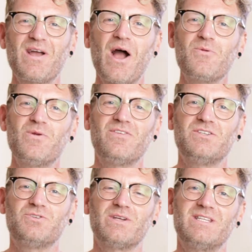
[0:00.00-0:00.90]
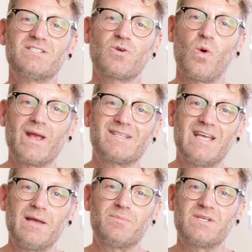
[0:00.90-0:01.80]
I hope you've enjoyed this quick
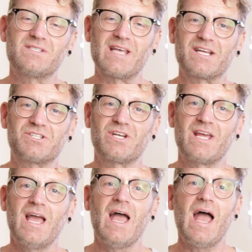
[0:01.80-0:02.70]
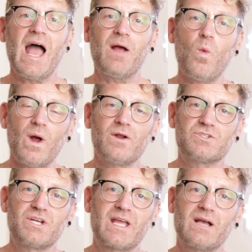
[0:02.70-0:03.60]
tip to sectioning, and why not
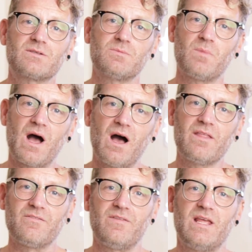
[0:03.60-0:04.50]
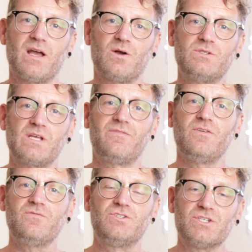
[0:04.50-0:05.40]
check out some other videos if
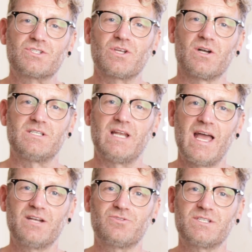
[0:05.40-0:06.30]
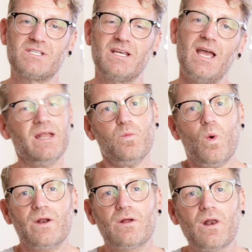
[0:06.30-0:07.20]
you've just started hairdressing, and
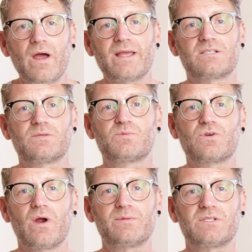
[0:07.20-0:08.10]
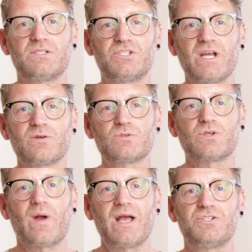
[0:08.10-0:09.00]
why not like, subscribe to the channel
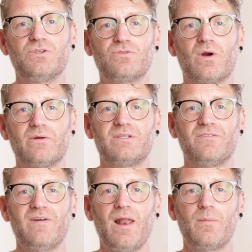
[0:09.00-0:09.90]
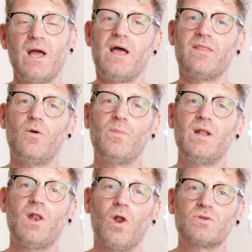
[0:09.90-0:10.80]
so as you grow and develop, there'll be
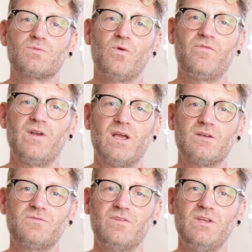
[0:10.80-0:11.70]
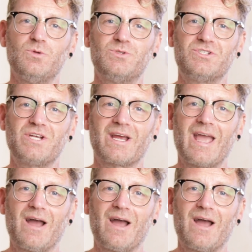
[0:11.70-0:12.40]
lots more videos for you to check